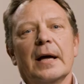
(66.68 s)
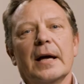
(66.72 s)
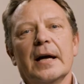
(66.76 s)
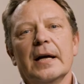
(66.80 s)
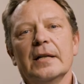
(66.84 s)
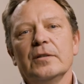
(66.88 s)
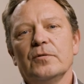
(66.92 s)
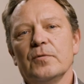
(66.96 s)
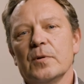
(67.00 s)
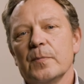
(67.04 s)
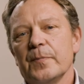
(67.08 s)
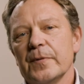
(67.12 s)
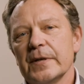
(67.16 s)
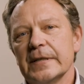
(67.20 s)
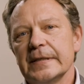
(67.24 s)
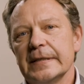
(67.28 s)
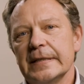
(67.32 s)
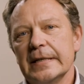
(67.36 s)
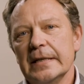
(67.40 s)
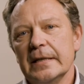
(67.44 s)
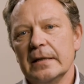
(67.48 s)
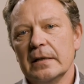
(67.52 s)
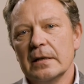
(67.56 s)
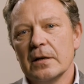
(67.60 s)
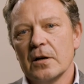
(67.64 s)
Antwerp is
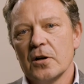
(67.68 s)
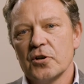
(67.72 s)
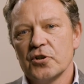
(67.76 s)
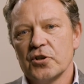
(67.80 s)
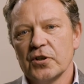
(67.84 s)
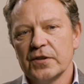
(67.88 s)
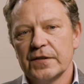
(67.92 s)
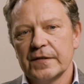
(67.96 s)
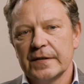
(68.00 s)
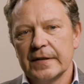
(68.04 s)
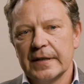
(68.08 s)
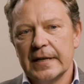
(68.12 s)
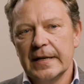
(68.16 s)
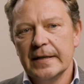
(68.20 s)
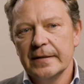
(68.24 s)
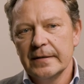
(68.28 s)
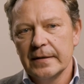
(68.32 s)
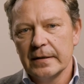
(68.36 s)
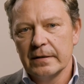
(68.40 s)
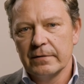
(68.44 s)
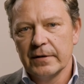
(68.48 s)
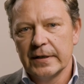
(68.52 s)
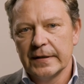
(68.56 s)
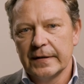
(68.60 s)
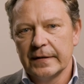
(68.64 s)
the largest
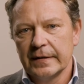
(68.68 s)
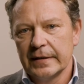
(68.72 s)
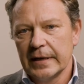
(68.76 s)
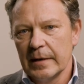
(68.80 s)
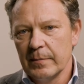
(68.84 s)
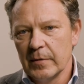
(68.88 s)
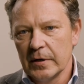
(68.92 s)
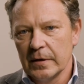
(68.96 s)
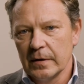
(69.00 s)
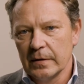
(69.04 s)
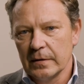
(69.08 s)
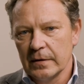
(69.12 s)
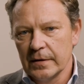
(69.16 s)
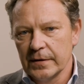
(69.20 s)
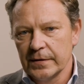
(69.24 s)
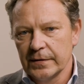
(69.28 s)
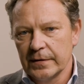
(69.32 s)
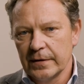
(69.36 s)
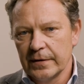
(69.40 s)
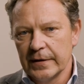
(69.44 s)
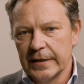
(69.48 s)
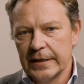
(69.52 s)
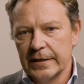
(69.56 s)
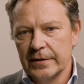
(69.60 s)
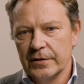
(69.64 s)
integrated chemical
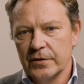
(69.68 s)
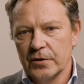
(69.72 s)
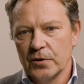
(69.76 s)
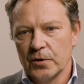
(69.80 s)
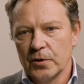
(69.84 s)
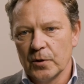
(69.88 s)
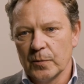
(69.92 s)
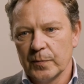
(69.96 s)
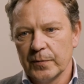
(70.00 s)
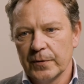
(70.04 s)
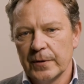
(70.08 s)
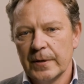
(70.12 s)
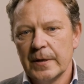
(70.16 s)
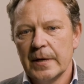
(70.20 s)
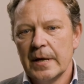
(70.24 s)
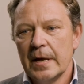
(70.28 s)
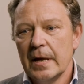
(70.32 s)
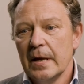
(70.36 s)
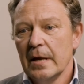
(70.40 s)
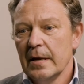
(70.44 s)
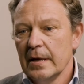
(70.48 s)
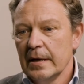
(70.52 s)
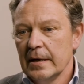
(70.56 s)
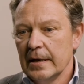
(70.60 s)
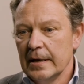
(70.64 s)
cluster in Europe.
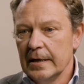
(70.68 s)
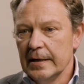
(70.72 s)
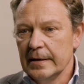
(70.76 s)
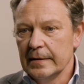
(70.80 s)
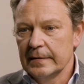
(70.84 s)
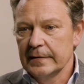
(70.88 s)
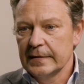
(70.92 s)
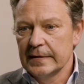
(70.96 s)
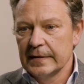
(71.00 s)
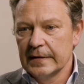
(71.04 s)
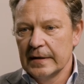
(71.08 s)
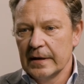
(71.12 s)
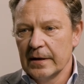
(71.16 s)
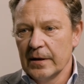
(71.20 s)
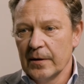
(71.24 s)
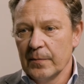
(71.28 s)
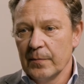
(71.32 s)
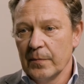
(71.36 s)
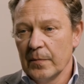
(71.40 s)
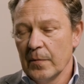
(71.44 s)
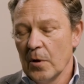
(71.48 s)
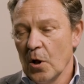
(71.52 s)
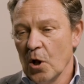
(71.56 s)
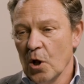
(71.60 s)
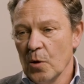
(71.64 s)
It's
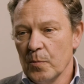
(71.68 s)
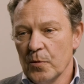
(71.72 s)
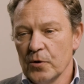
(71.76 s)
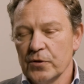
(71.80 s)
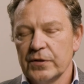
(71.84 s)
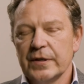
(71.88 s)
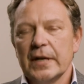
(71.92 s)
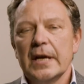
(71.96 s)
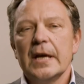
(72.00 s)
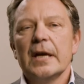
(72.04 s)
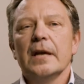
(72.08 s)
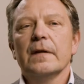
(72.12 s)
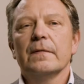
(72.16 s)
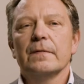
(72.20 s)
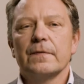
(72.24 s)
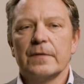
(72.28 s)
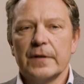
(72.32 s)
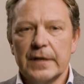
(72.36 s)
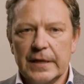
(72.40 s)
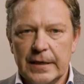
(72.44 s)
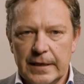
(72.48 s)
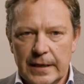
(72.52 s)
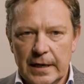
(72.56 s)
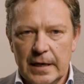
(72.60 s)
almost every